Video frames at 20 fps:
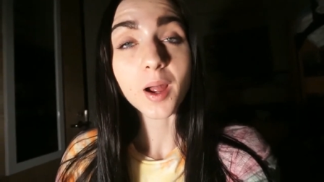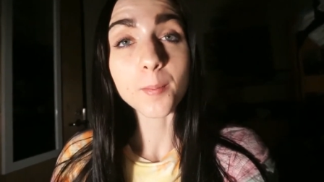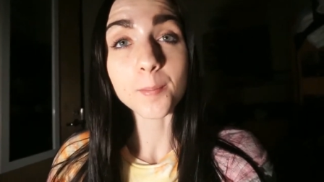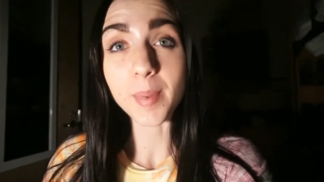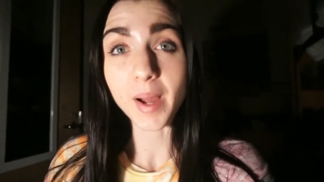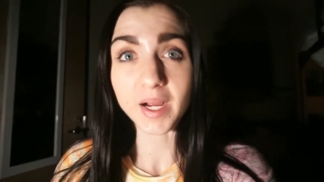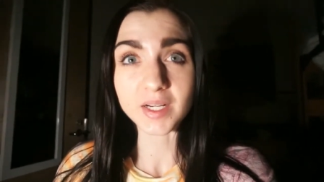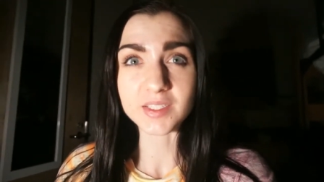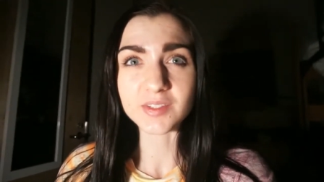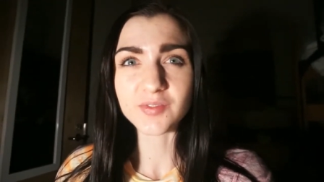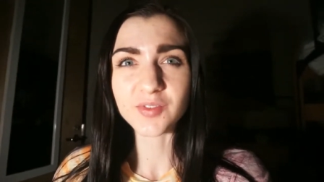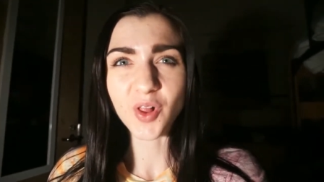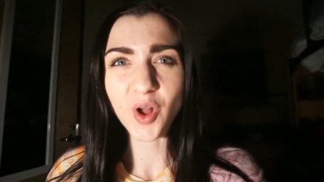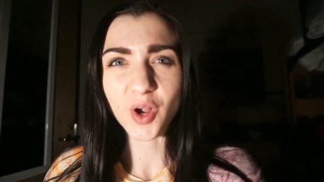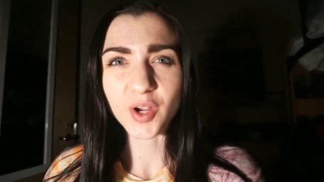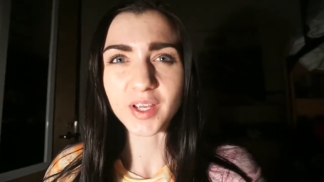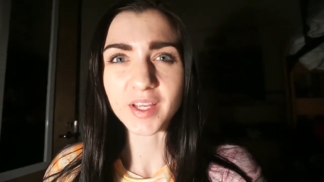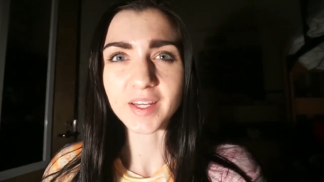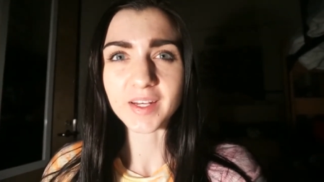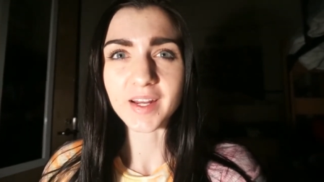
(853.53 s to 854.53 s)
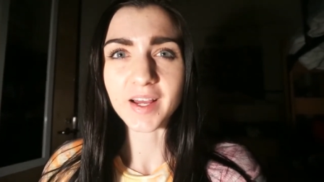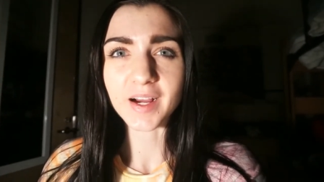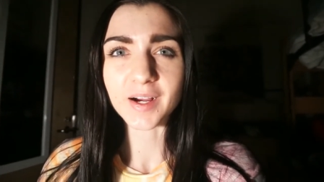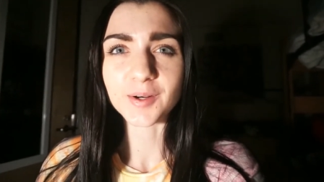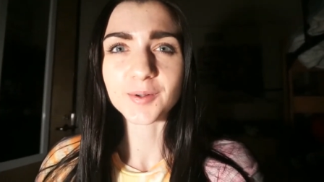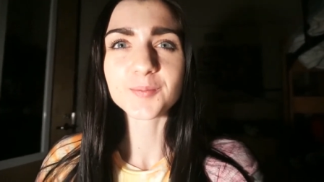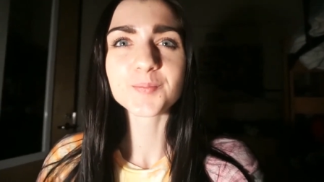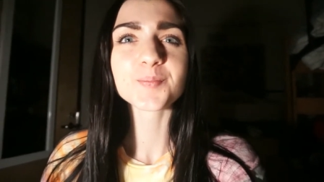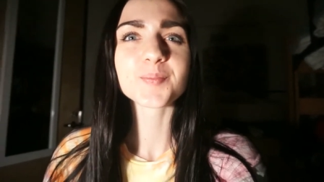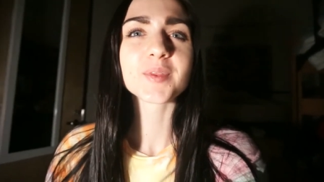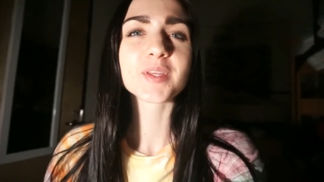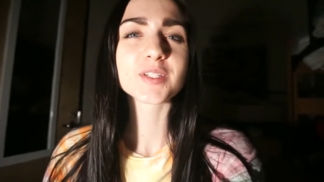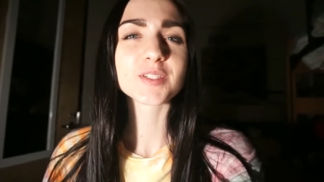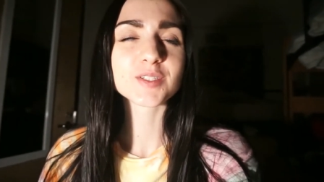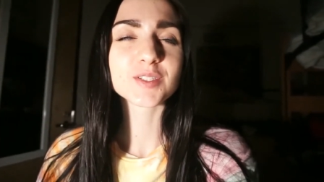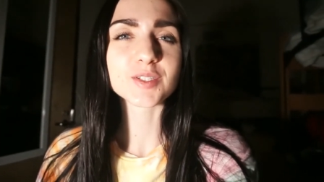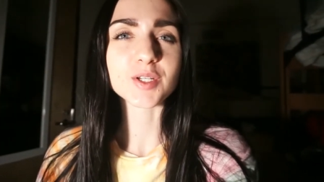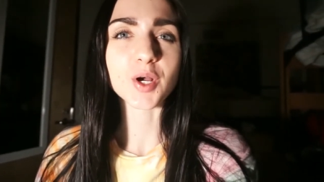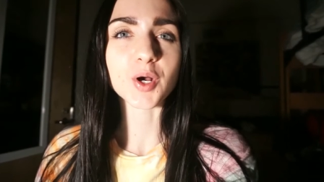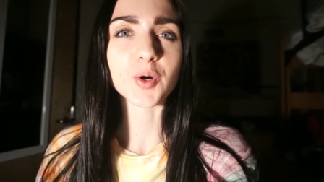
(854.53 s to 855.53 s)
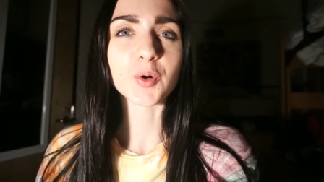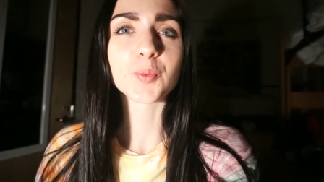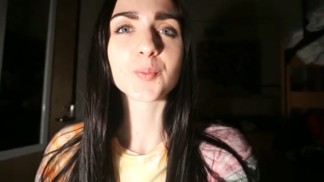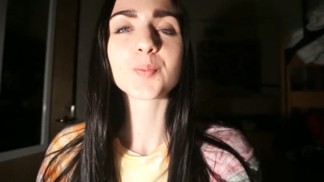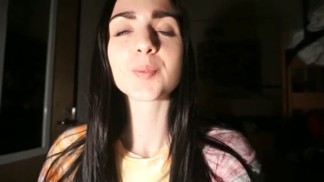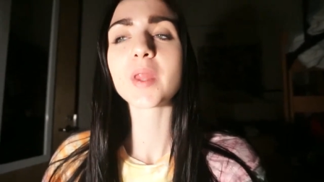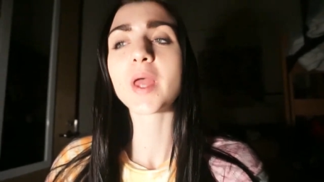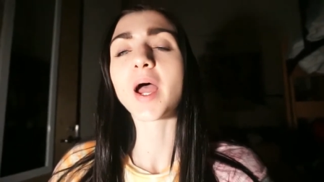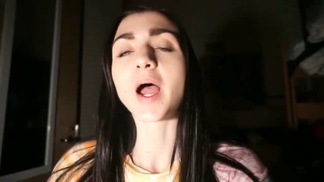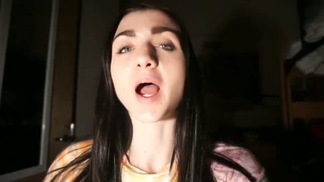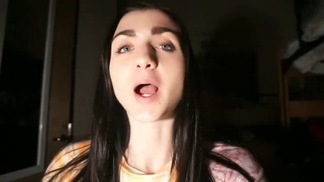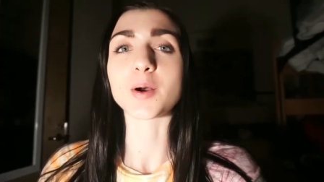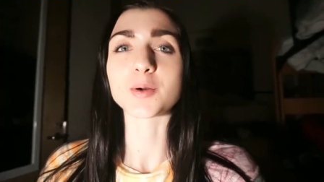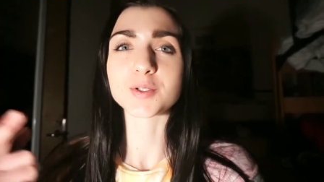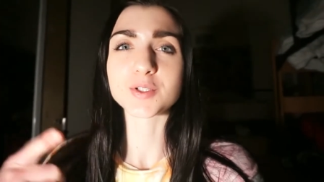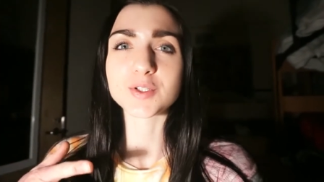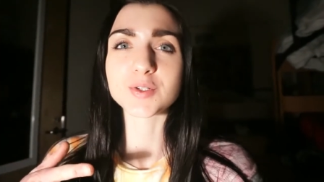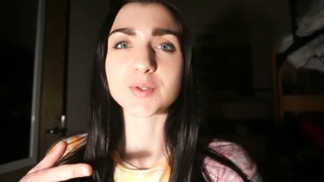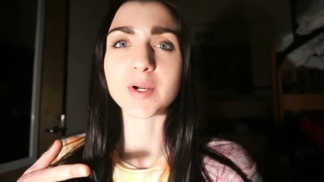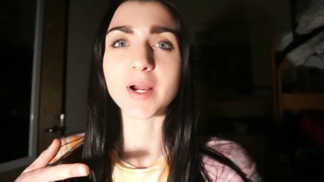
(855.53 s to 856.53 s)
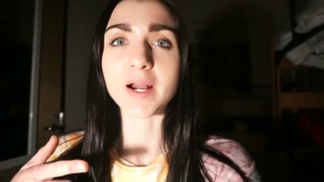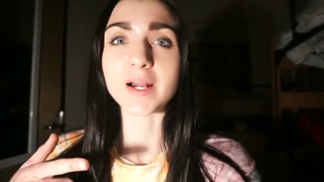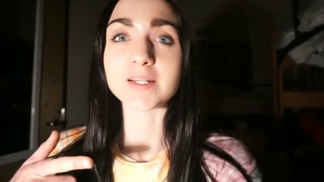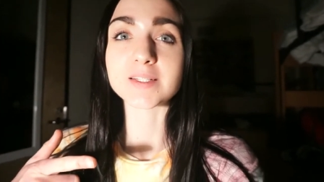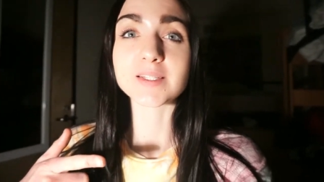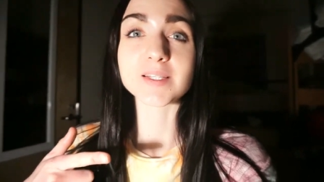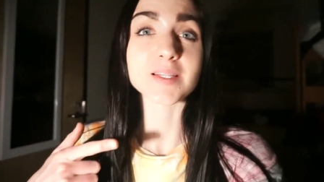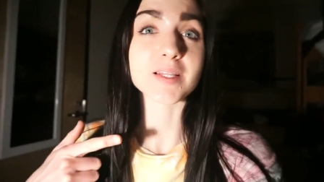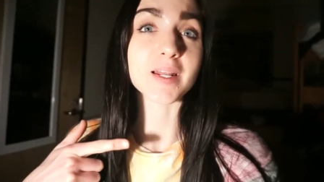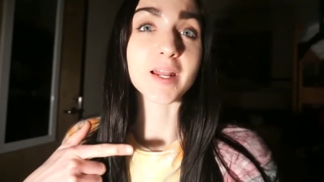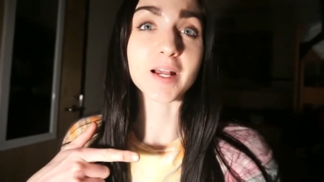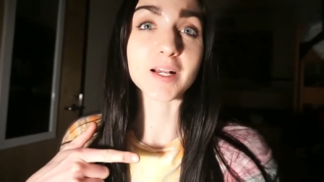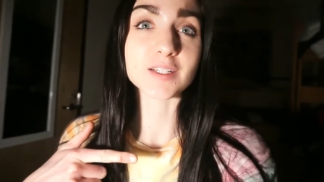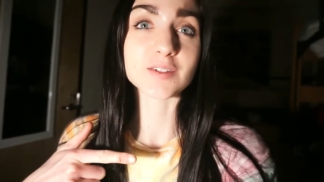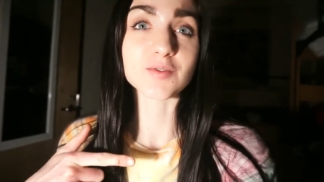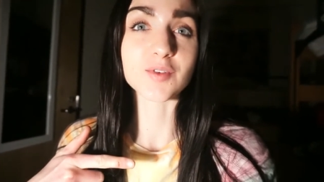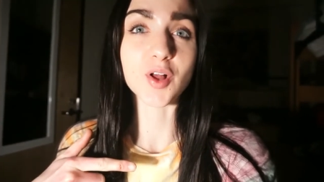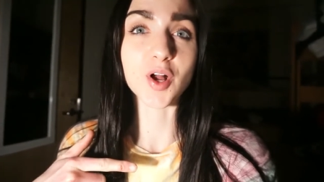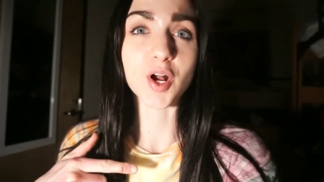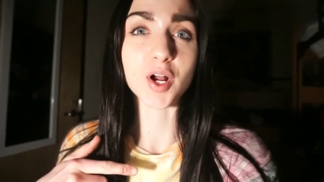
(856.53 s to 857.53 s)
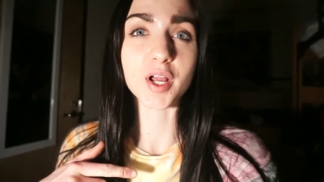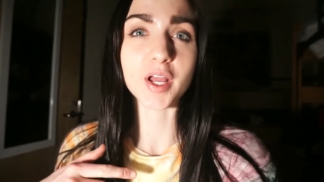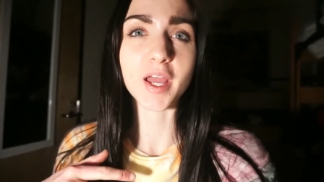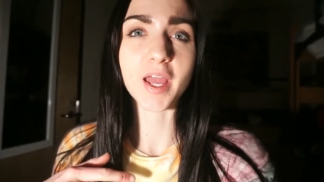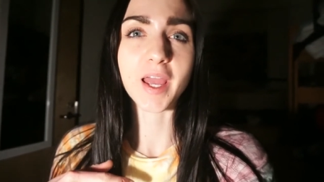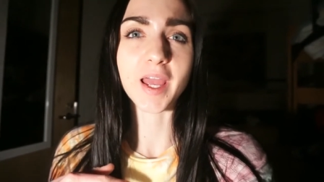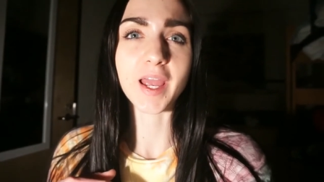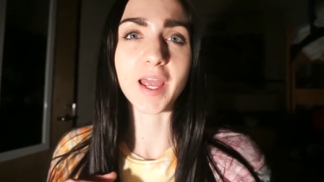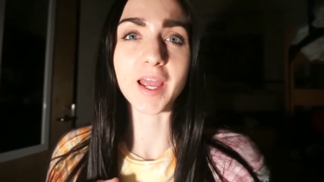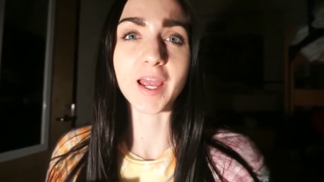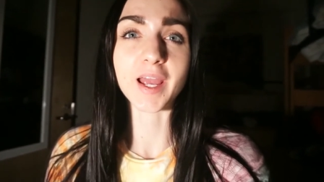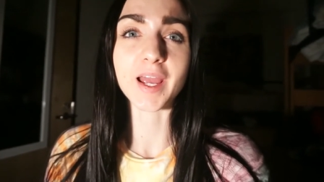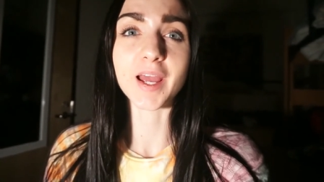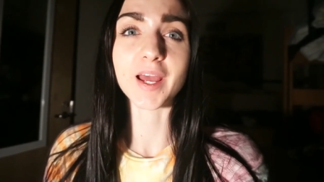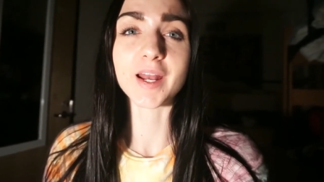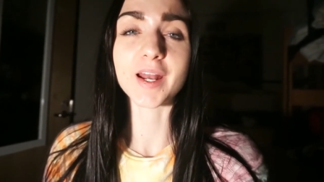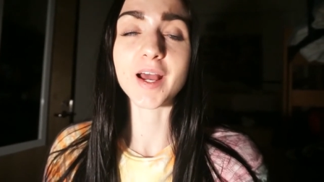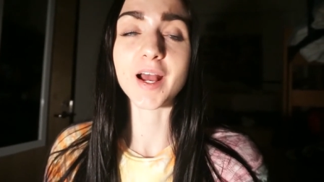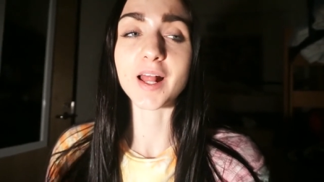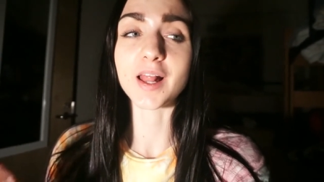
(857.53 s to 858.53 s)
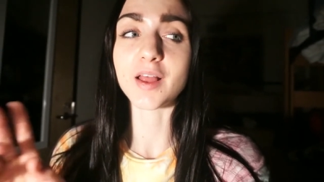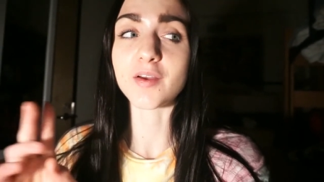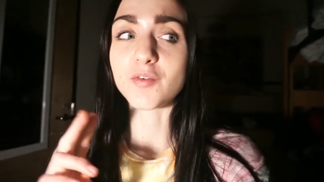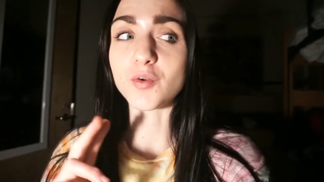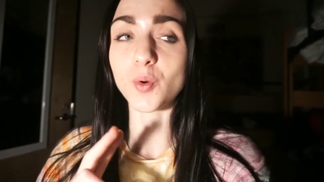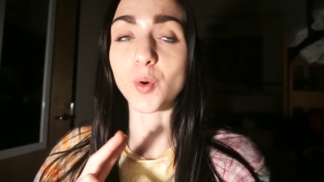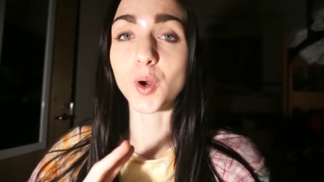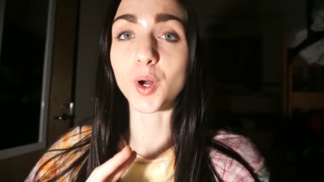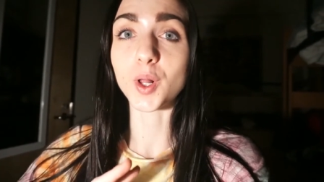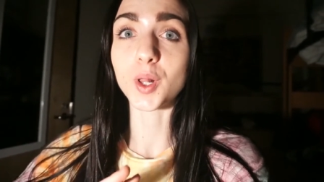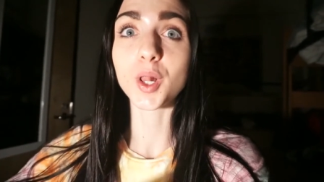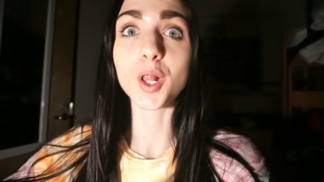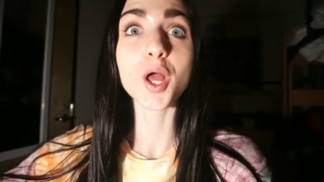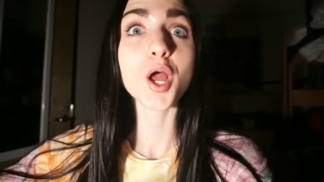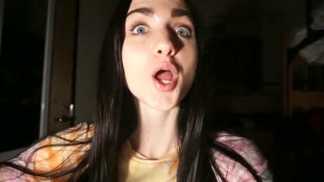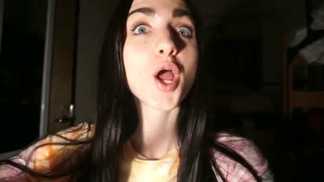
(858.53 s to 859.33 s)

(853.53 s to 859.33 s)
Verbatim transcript: back to vlogging now. So I will see you guys in the next vlog and I love you all.